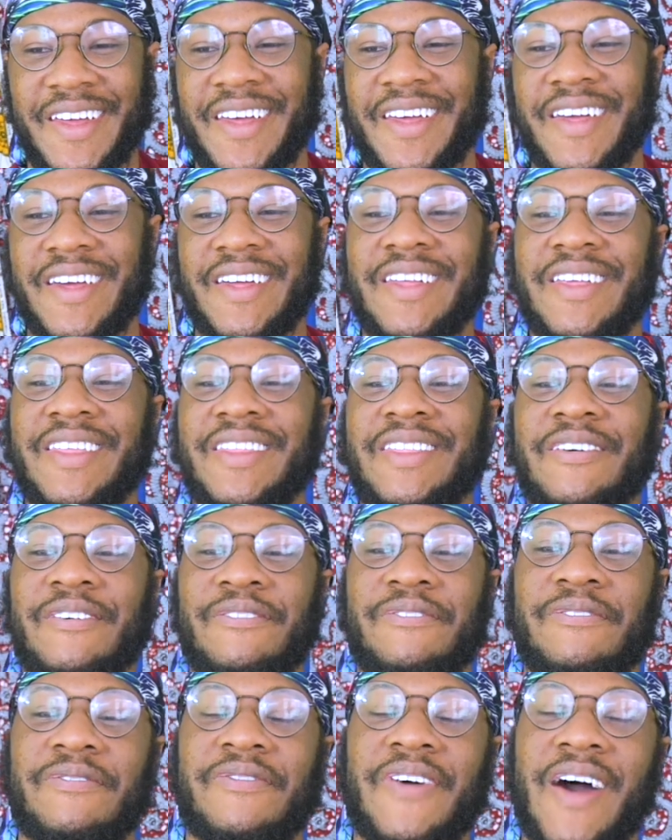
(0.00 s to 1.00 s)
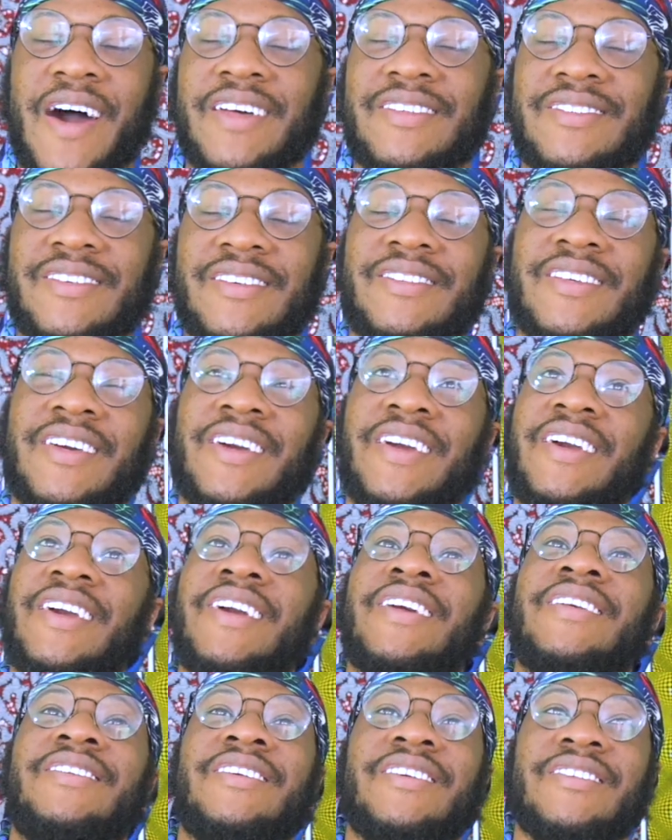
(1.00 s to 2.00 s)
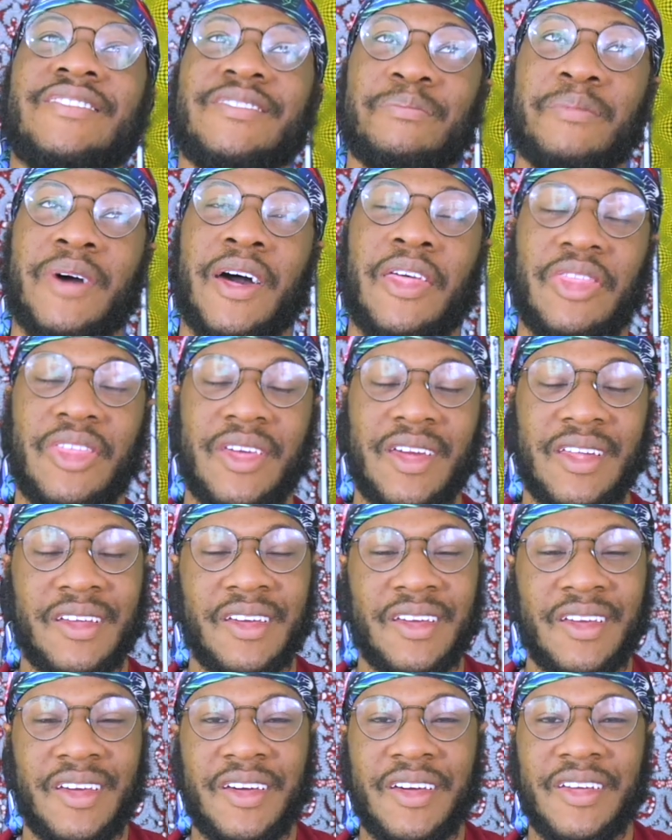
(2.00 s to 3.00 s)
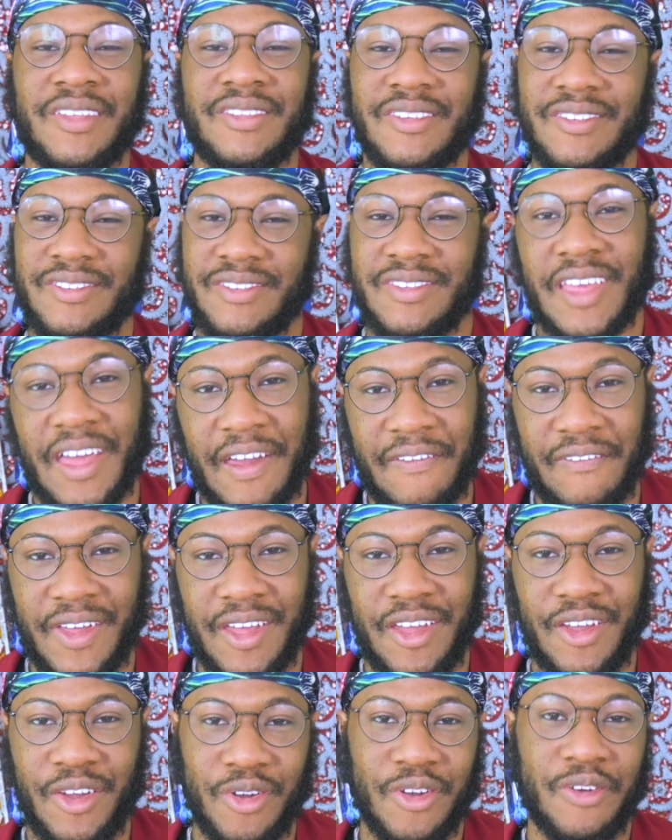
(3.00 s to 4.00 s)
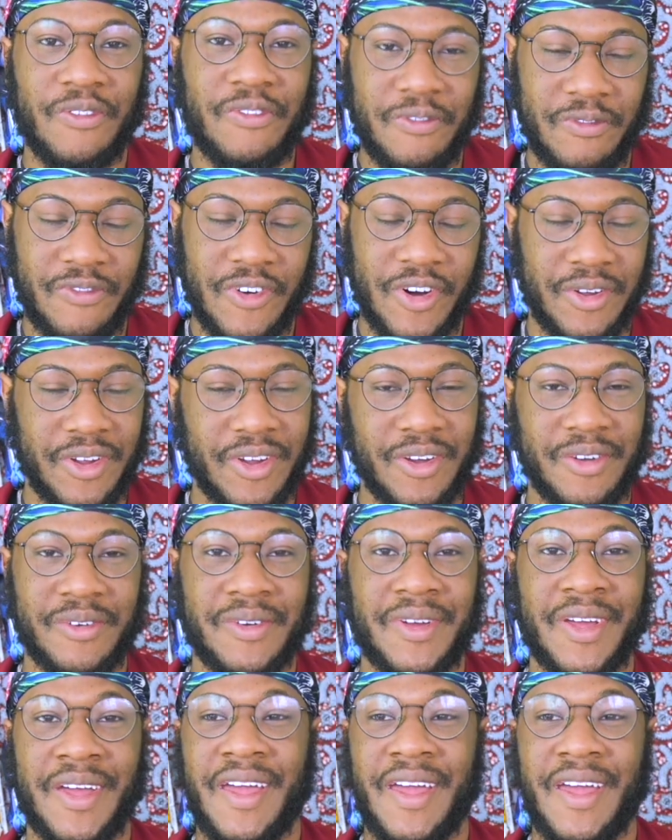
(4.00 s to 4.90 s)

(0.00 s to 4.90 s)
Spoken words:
It is the fastest and easiest method to saving your photo.